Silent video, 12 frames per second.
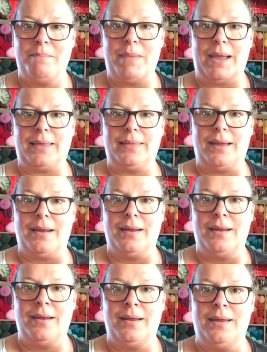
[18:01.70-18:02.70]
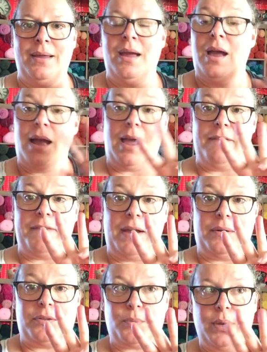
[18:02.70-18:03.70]
back there. I
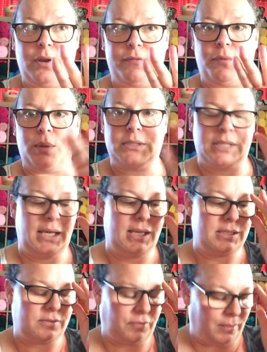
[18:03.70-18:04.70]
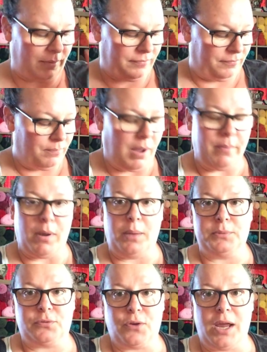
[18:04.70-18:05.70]
found 3 or 4 skeins from my
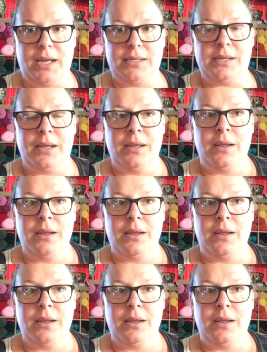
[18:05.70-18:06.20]
mom's friend.